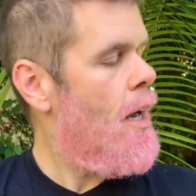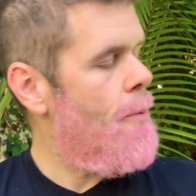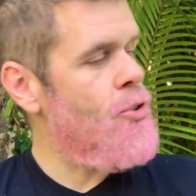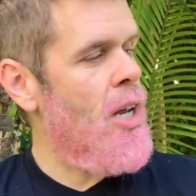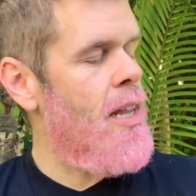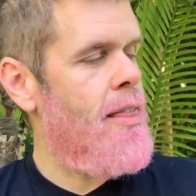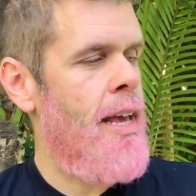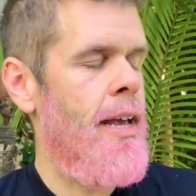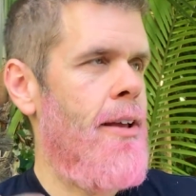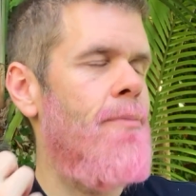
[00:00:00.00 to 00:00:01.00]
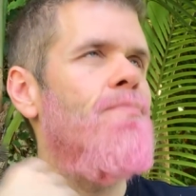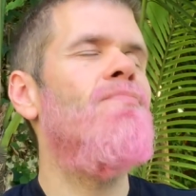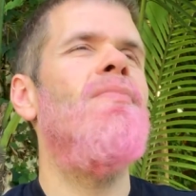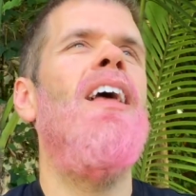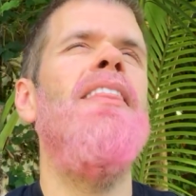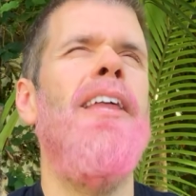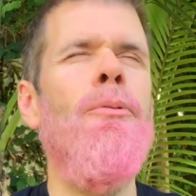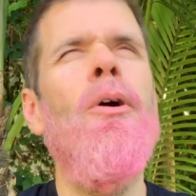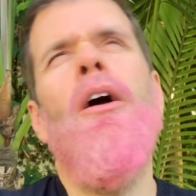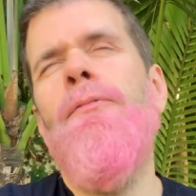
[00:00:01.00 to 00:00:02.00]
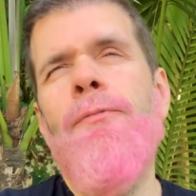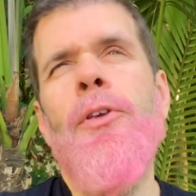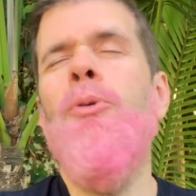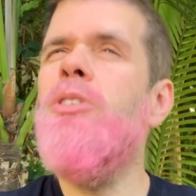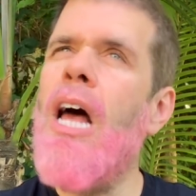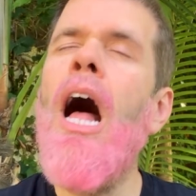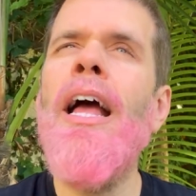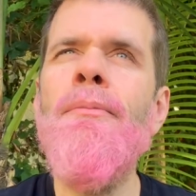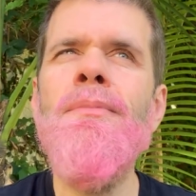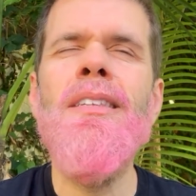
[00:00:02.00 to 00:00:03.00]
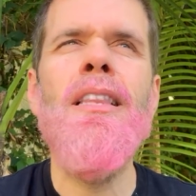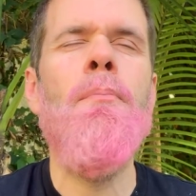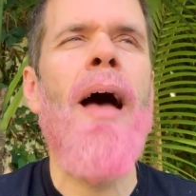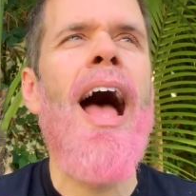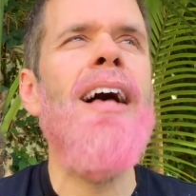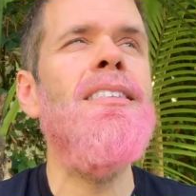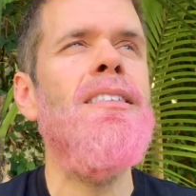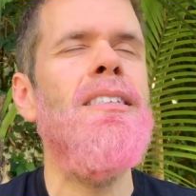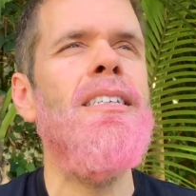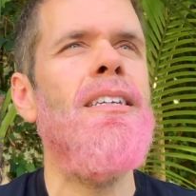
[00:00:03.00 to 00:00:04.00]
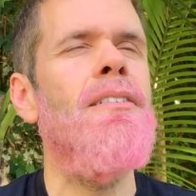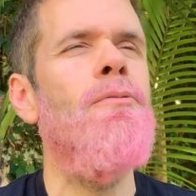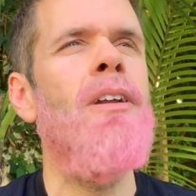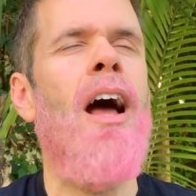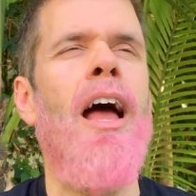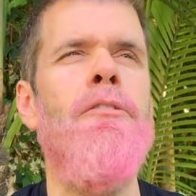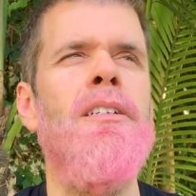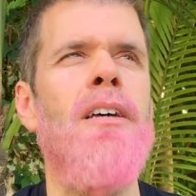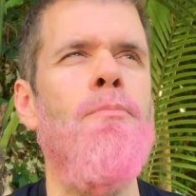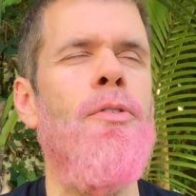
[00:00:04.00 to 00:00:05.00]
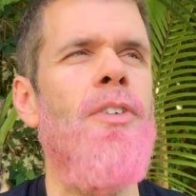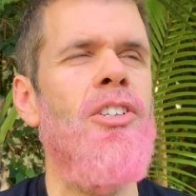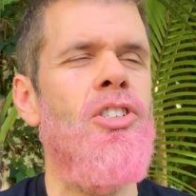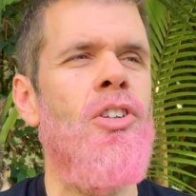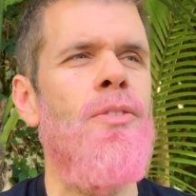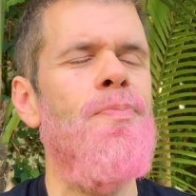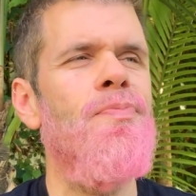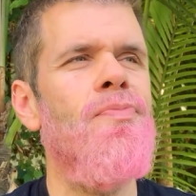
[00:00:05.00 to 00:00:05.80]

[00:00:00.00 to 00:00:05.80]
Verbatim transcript: I'm trying to think. There were a few times in the past, like when I was unprofessional